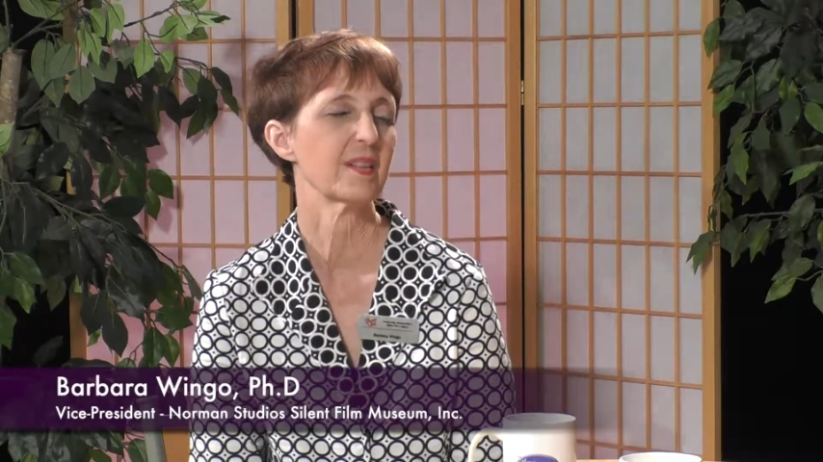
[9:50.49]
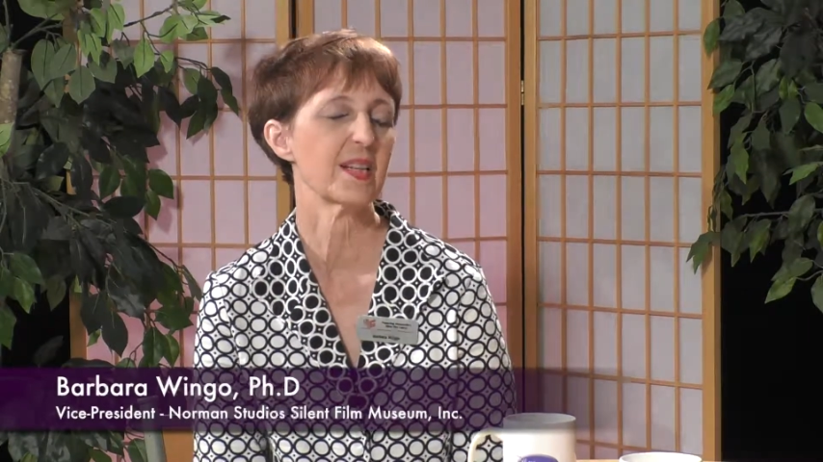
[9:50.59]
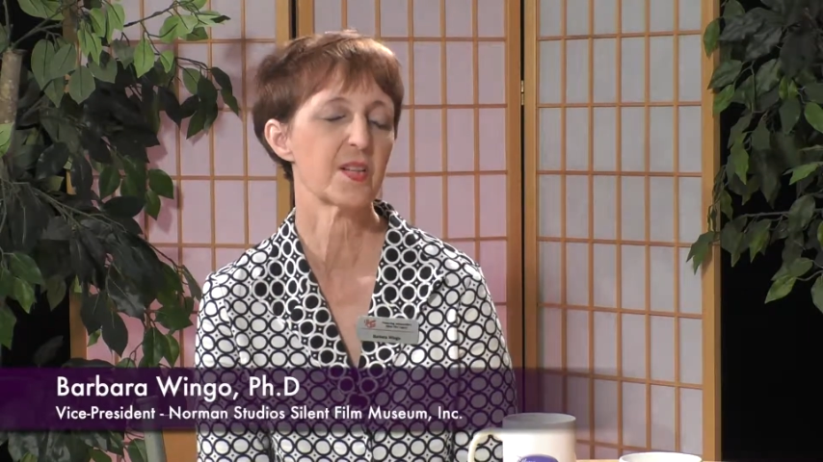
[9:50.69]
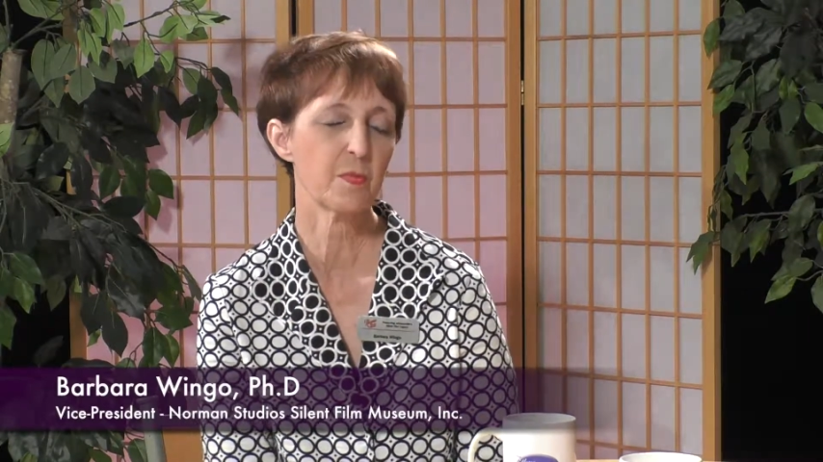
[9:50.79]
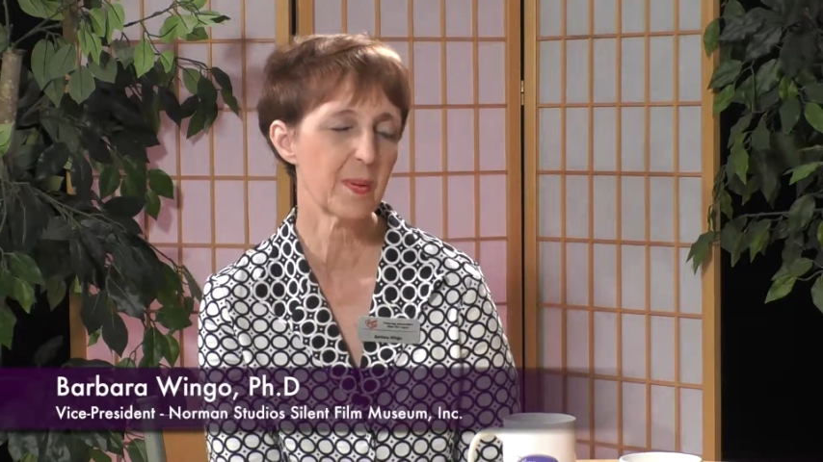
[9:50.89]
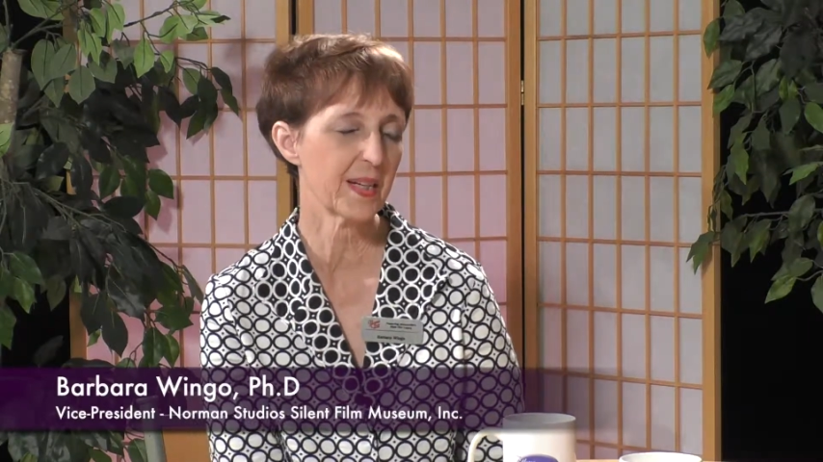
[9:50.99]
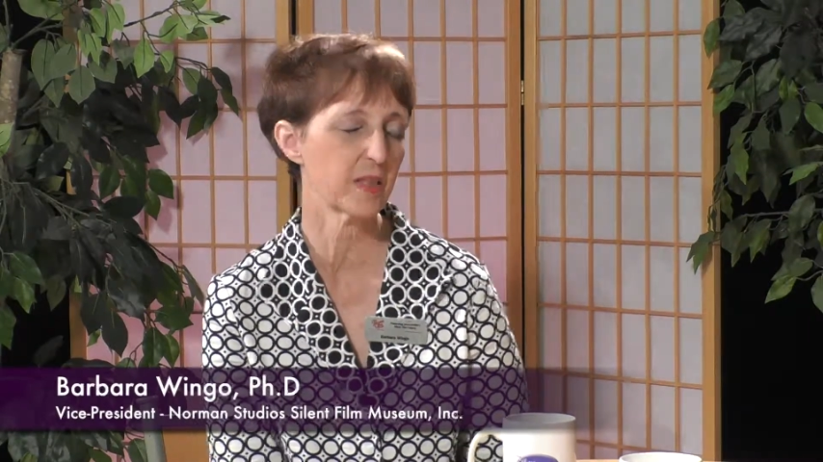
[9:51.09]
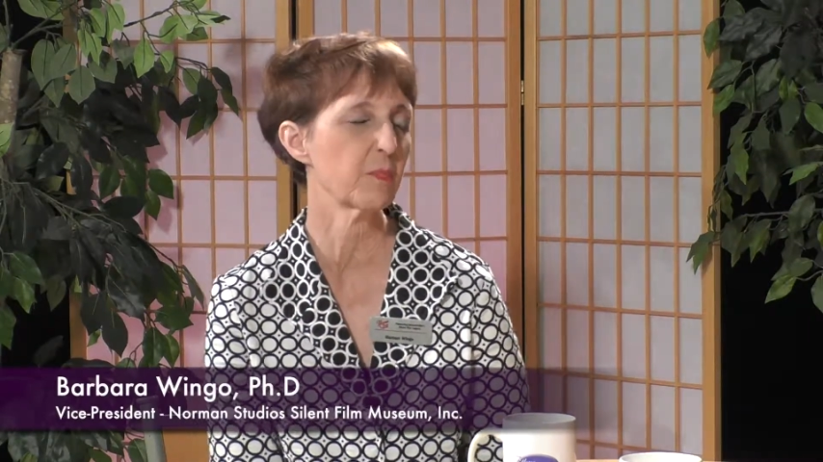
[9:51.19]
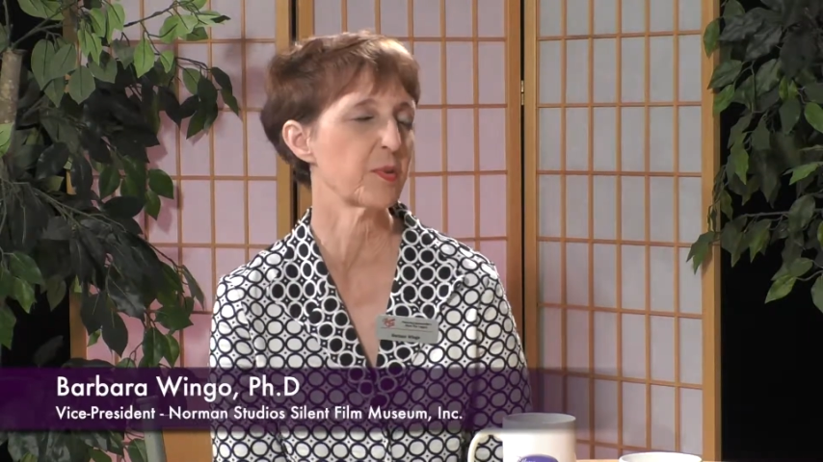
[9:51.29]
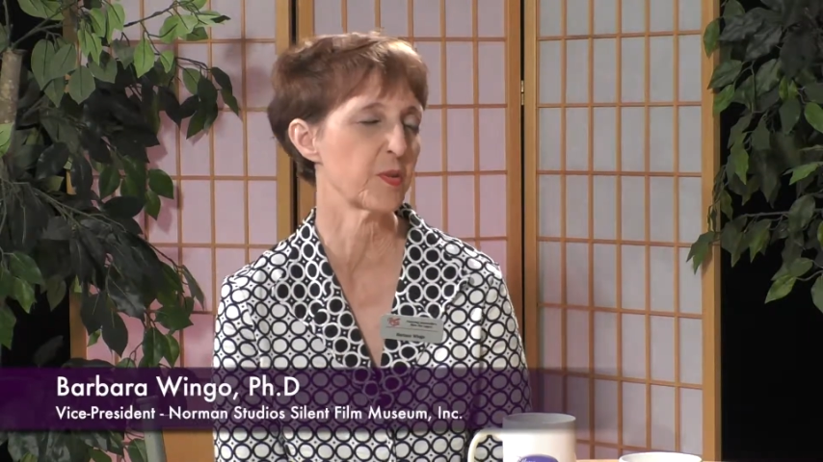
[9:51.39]

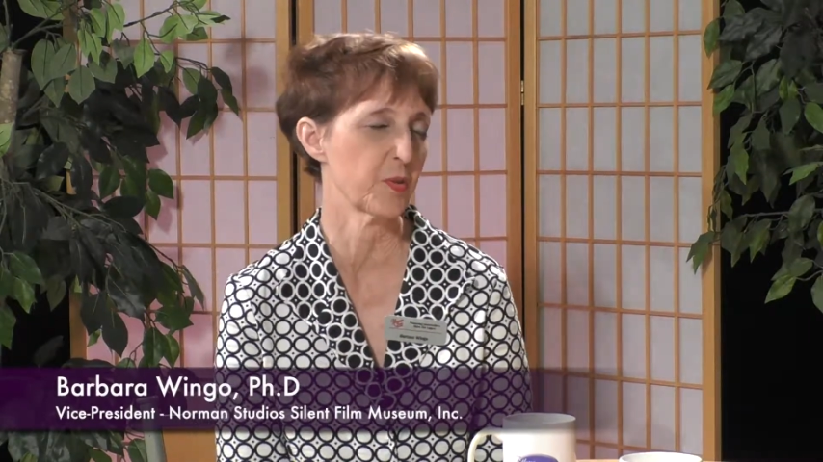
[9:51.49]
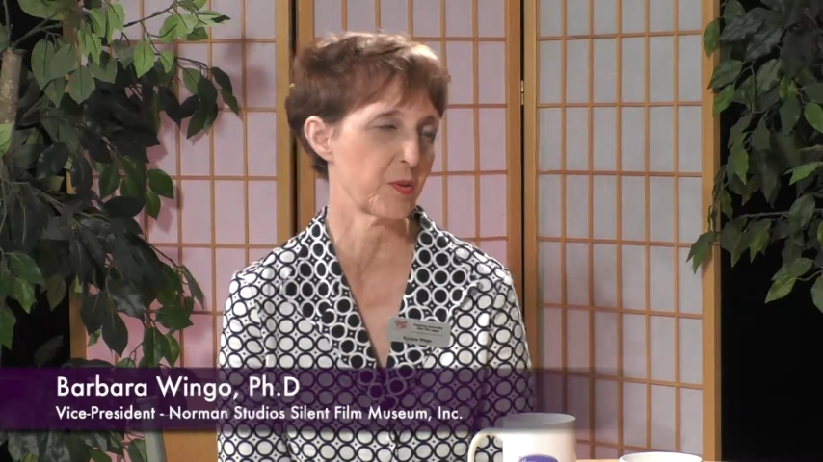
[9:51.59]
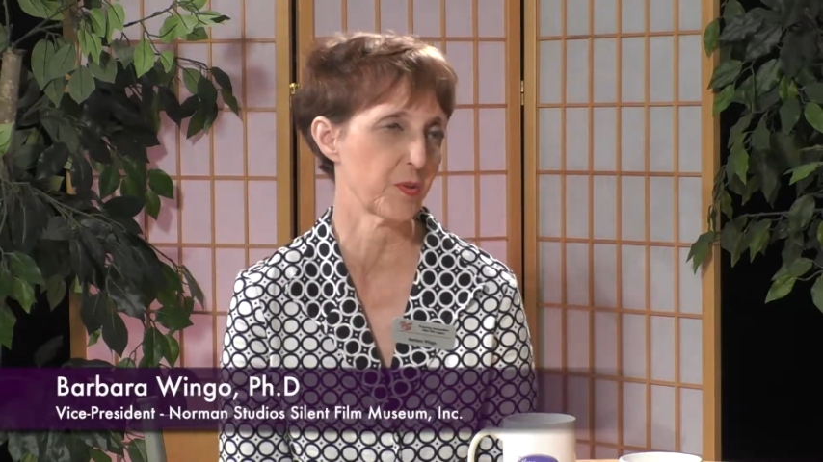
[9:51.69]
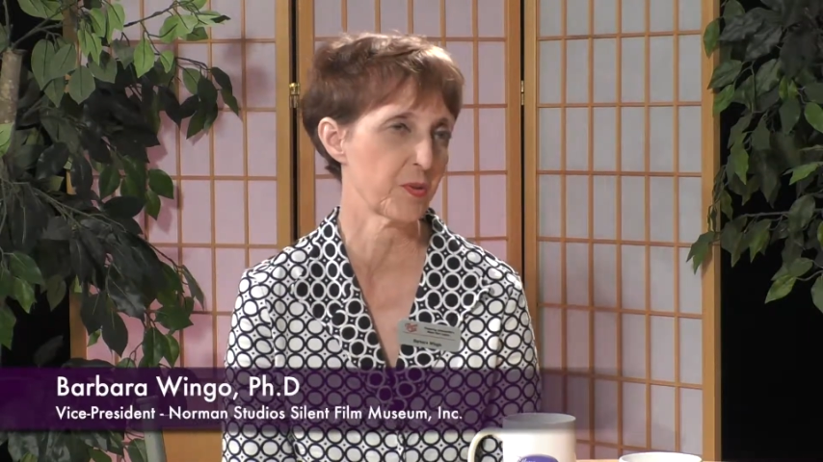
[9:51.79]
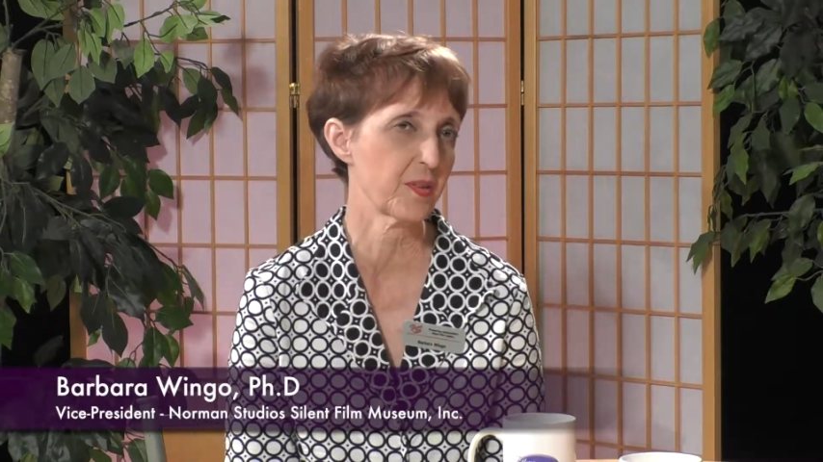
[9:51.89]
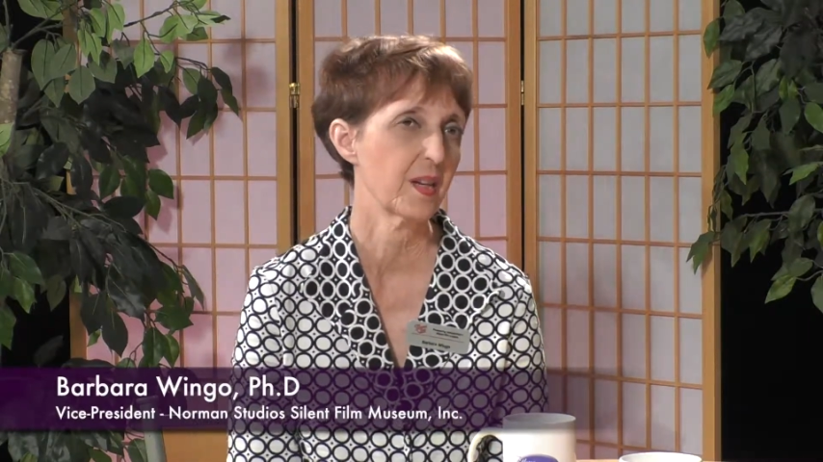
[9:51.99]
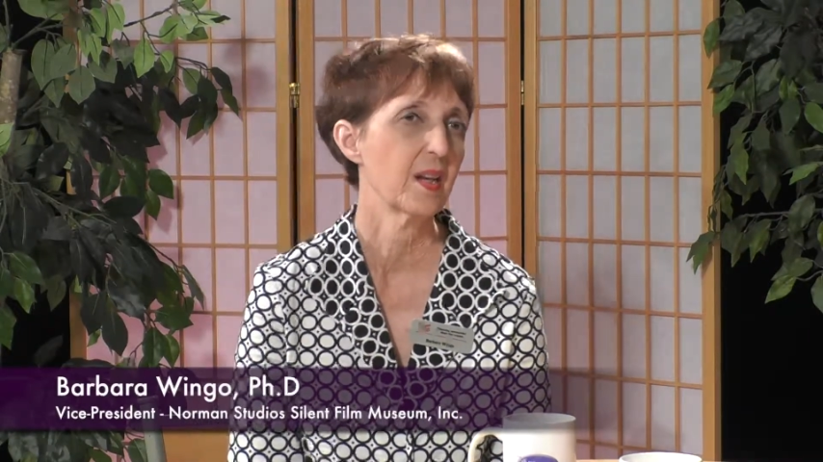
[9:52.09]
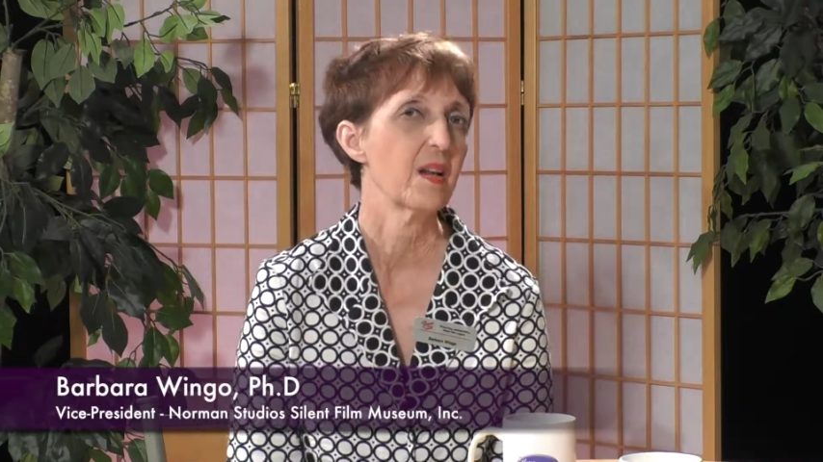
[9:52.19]
independent producers